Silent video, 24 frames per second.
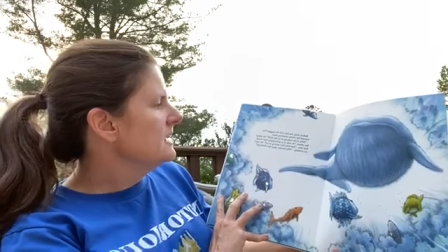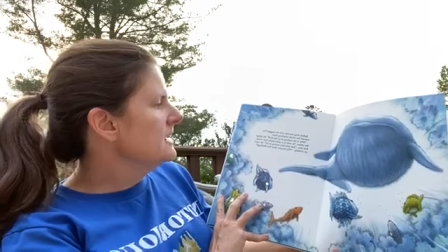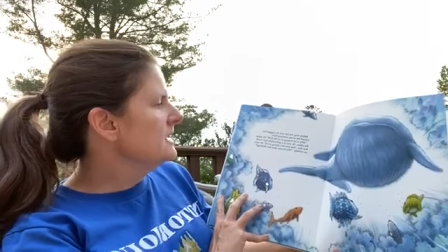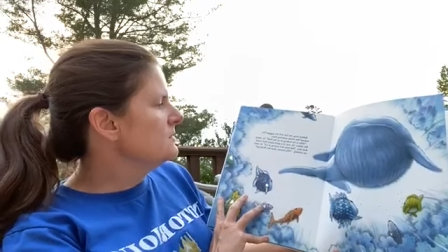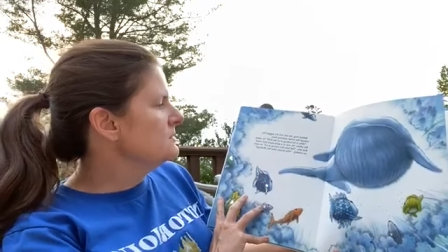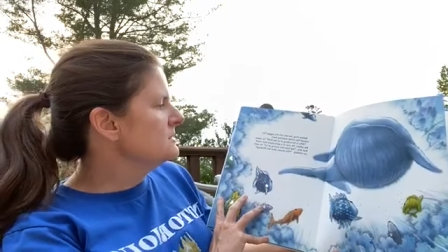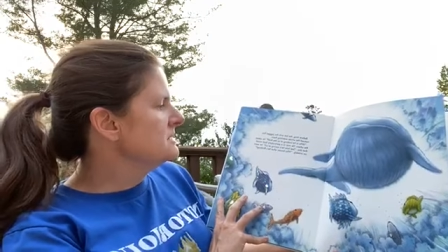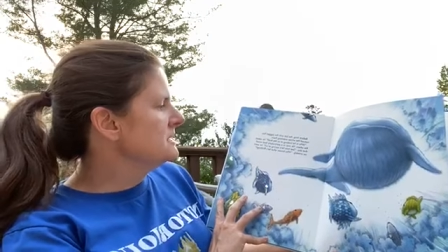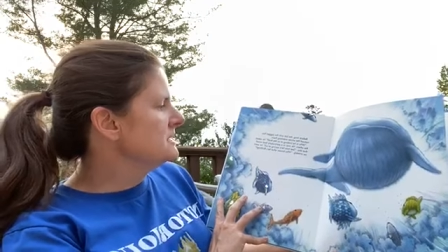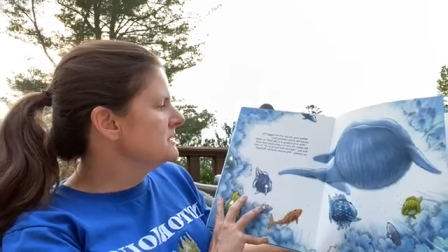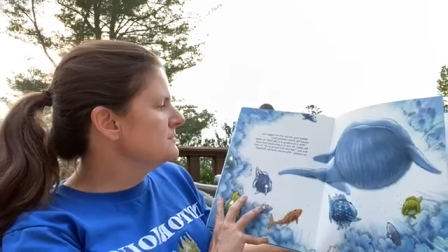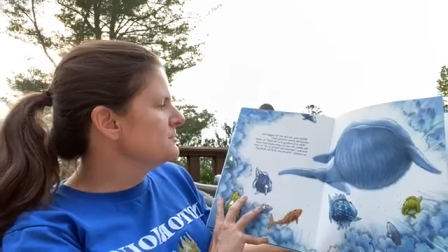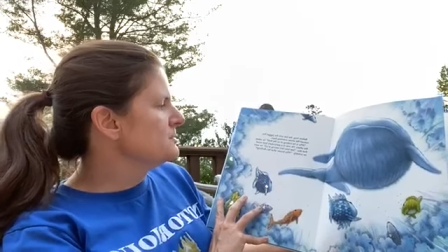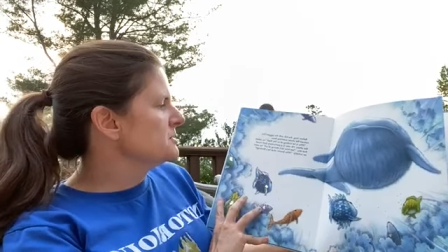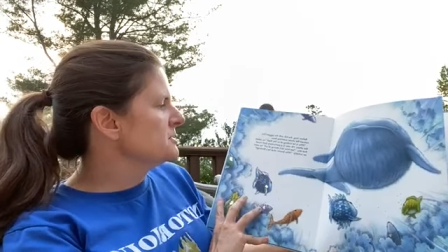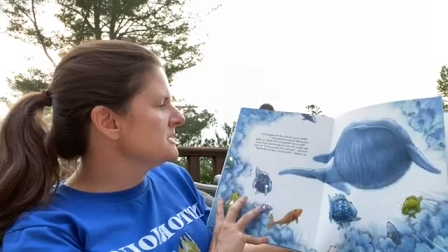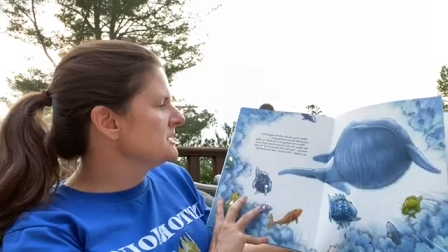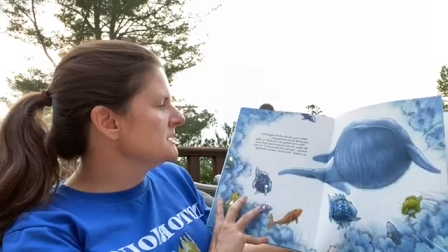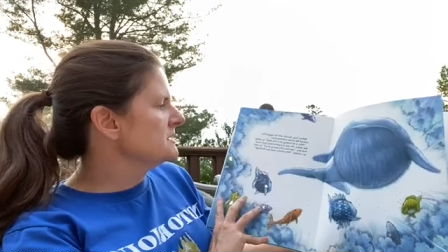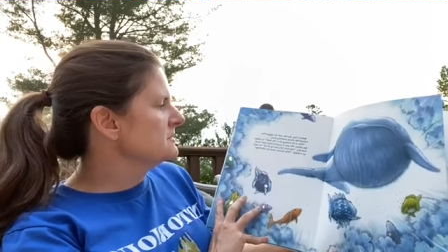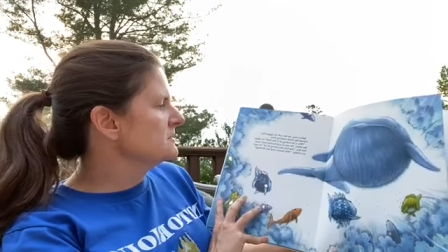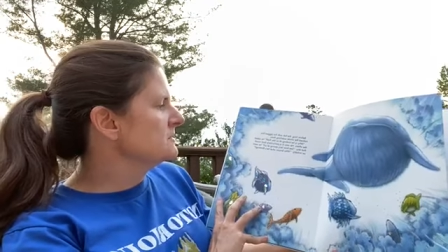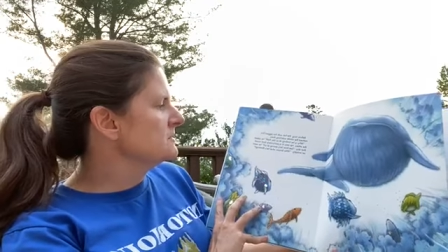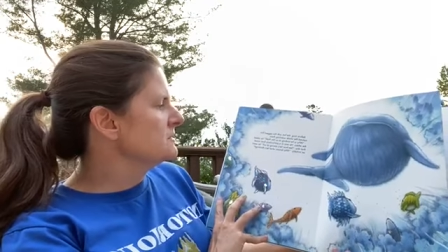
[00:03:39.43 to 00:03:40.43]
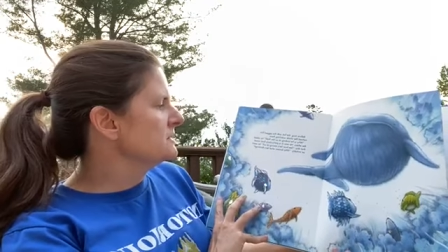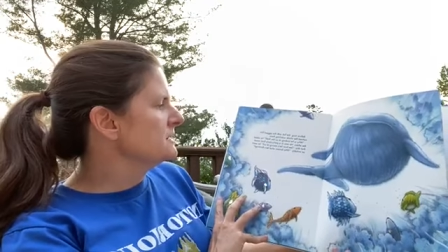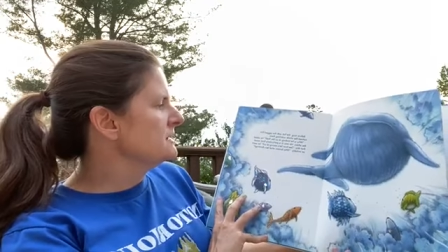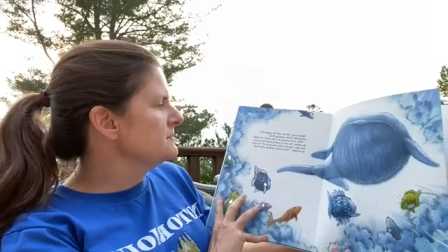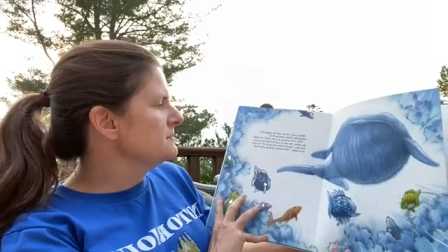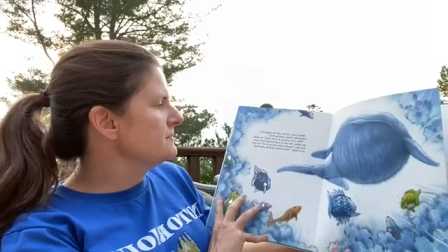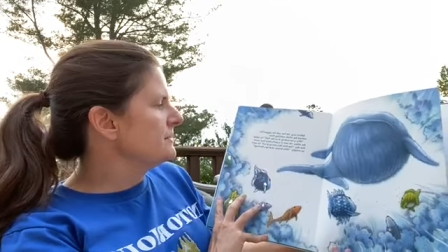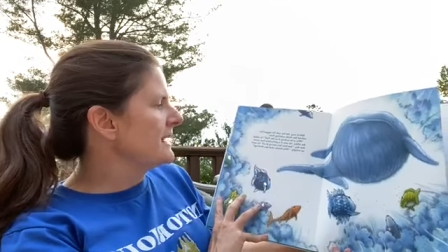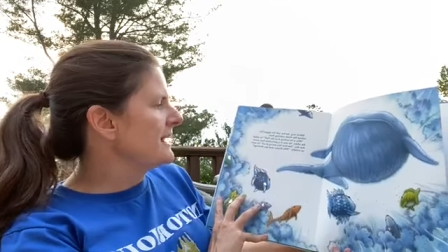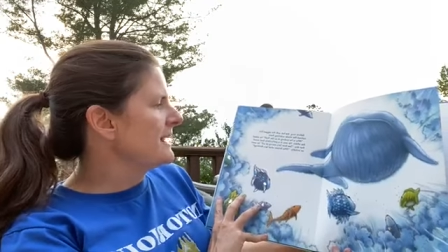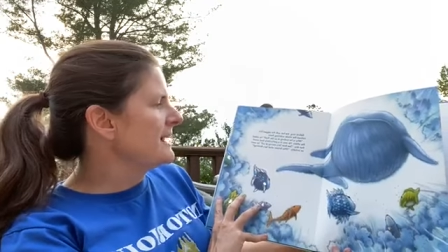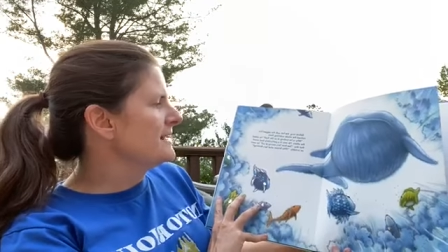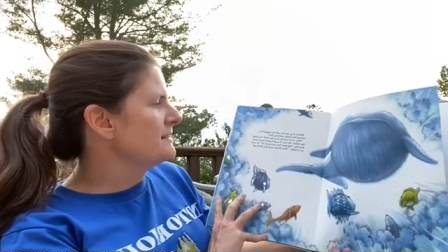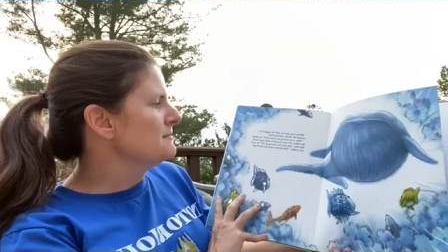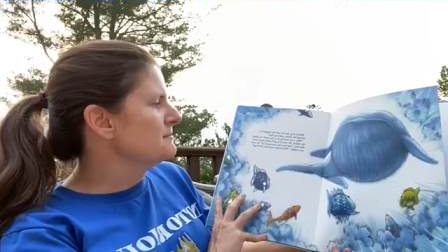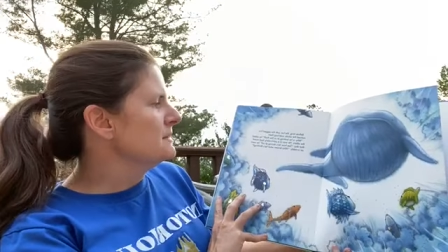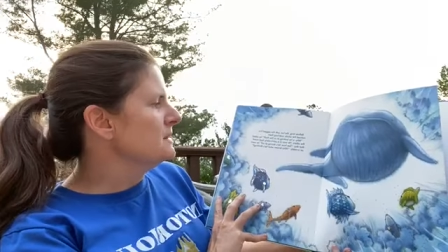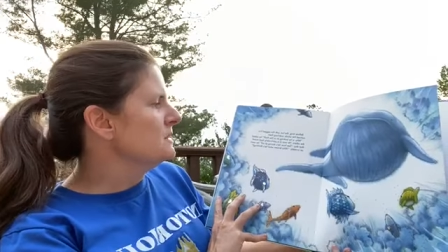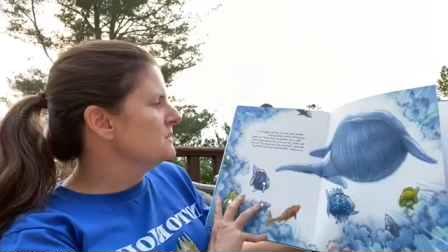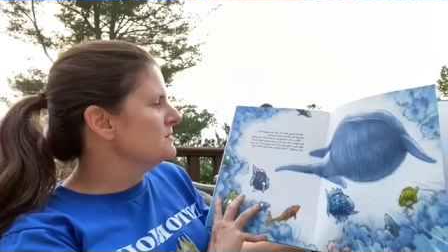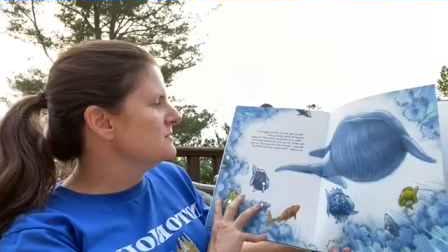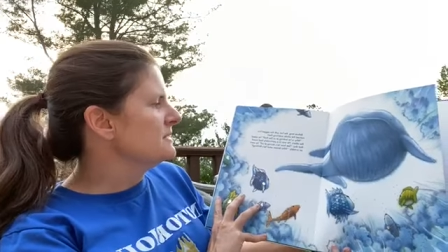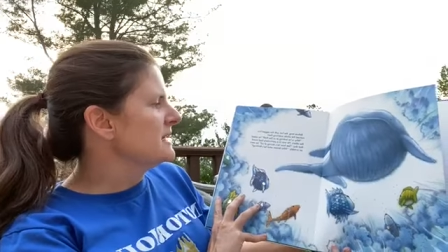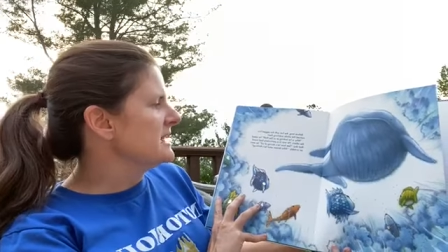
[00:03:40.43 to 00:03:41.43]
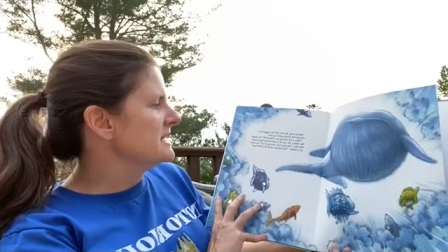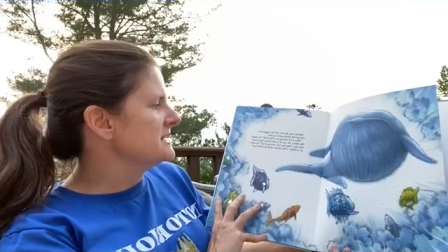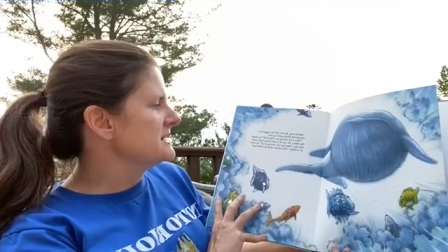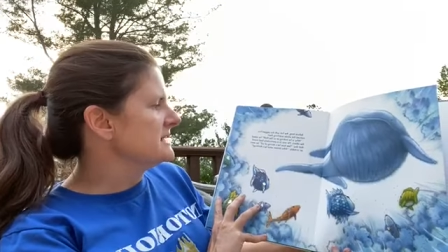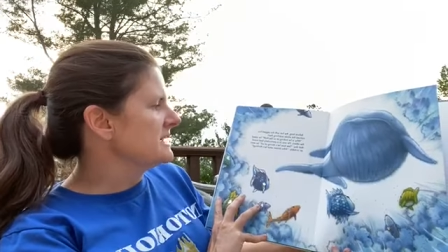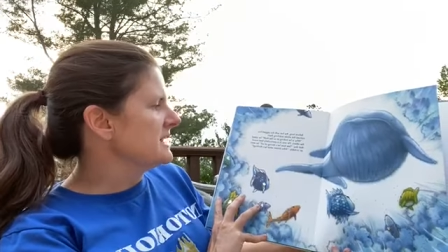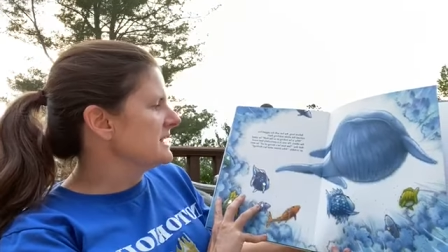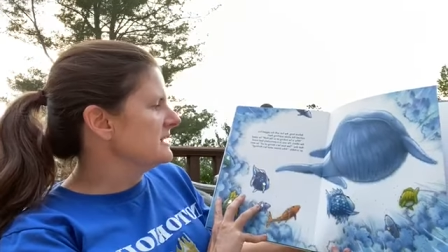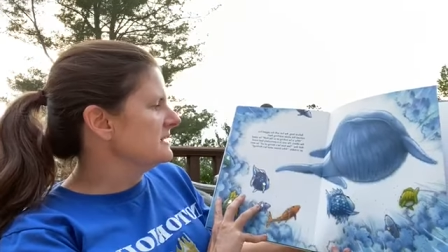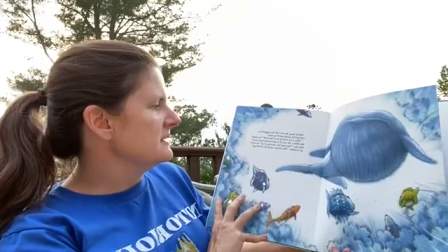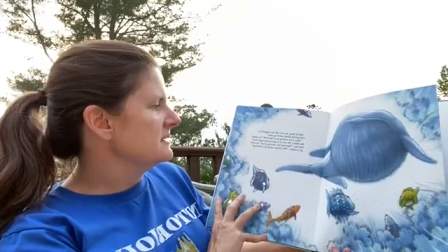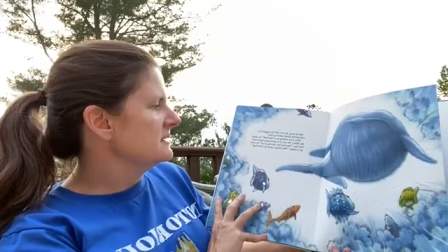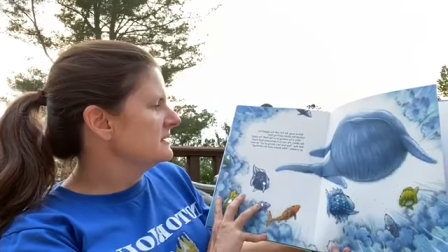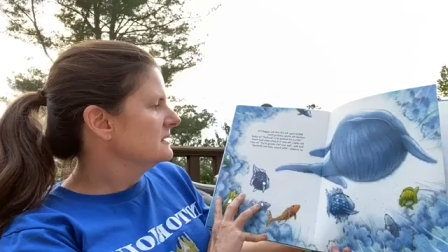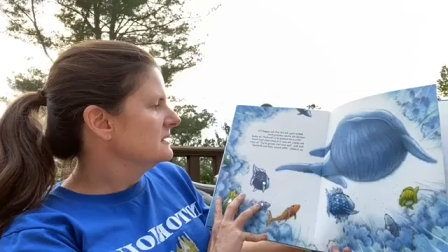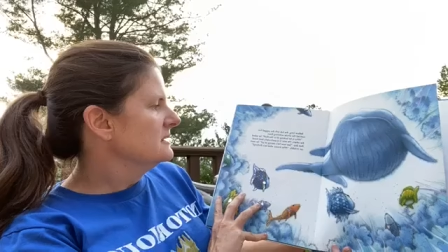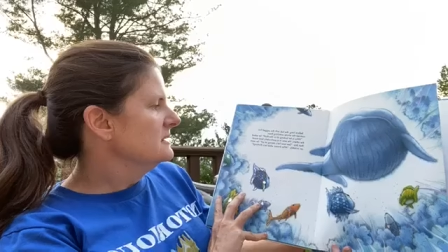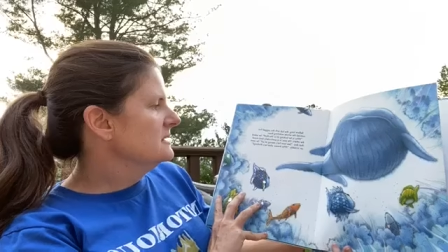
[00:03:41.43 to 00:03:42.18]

He was in a particularly bad mood that day.